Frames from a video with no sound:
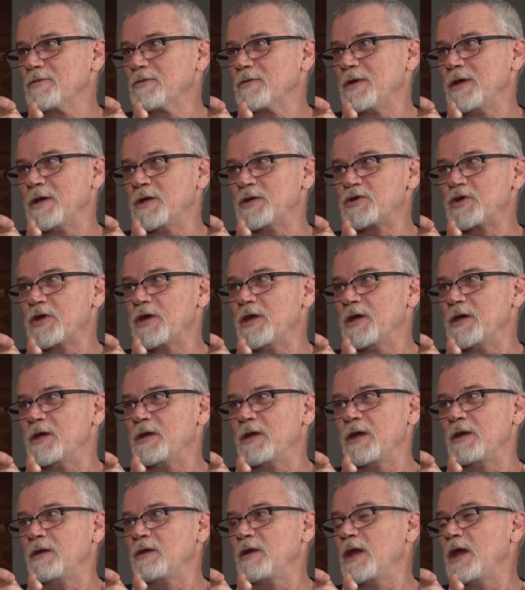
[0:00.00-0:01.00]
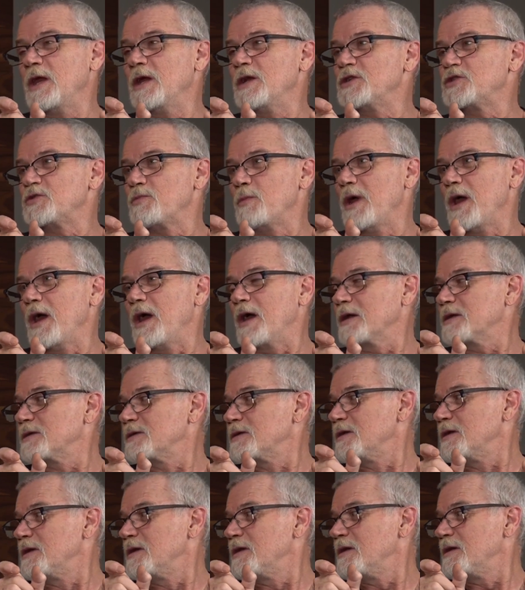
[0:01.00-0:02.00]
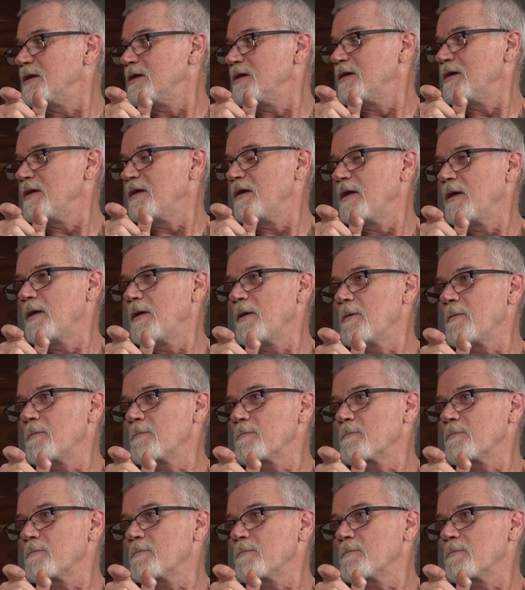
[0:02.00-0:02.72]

Yep, I do center,